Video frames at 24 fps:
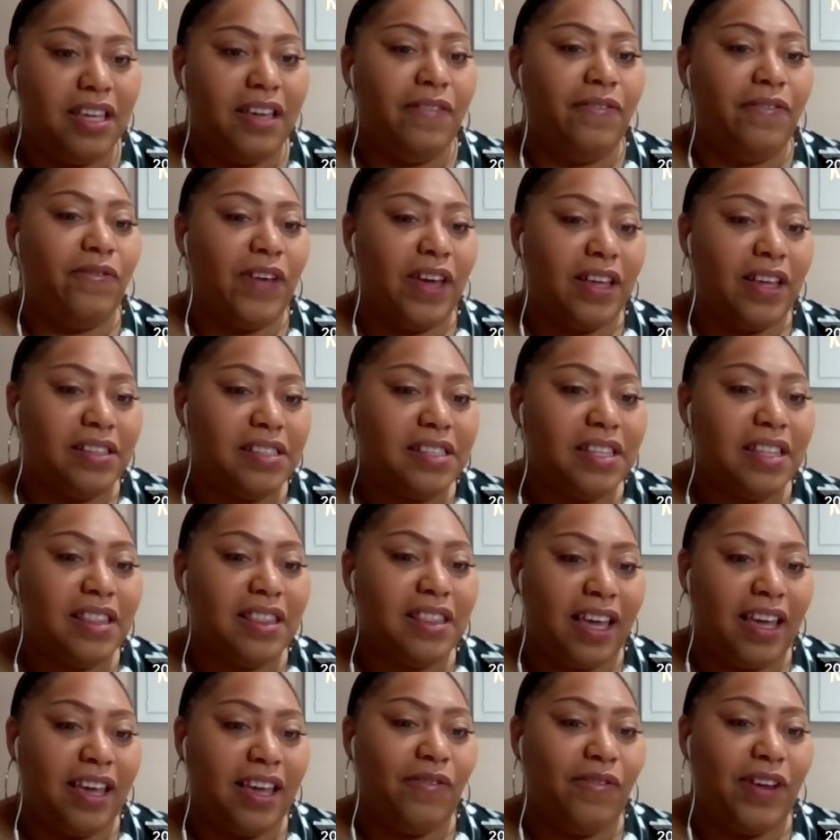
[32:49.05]
the events
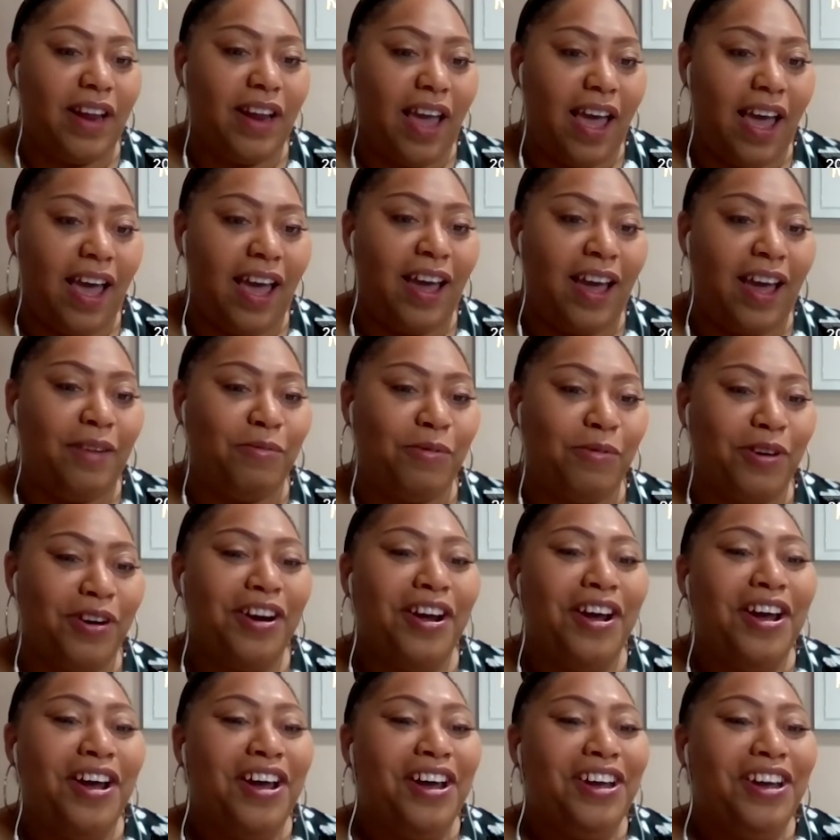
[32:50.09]
that they even had
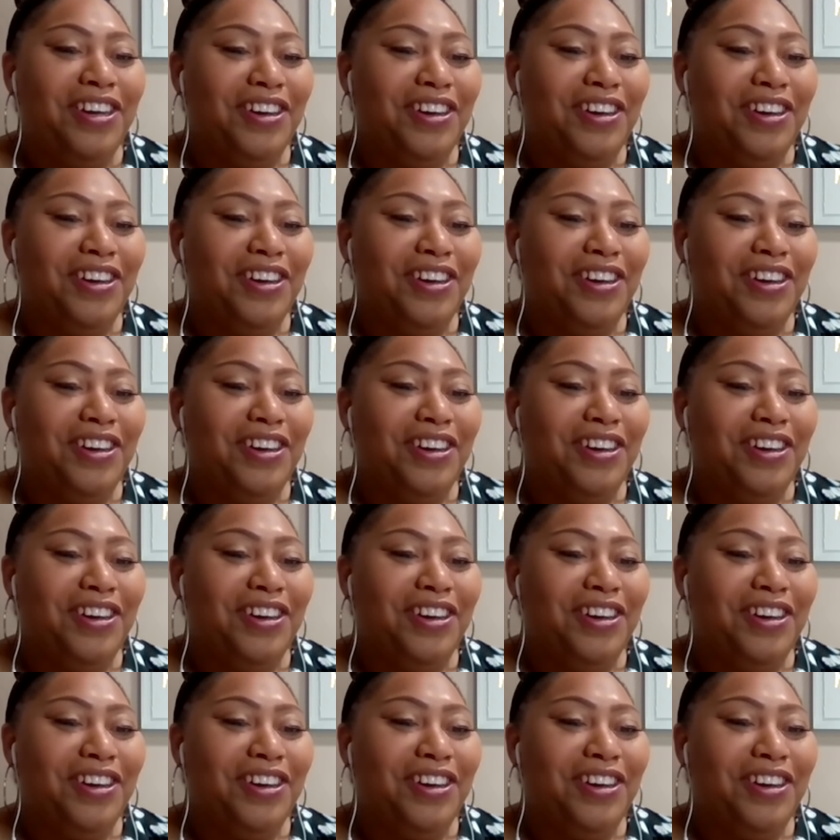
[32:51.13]
were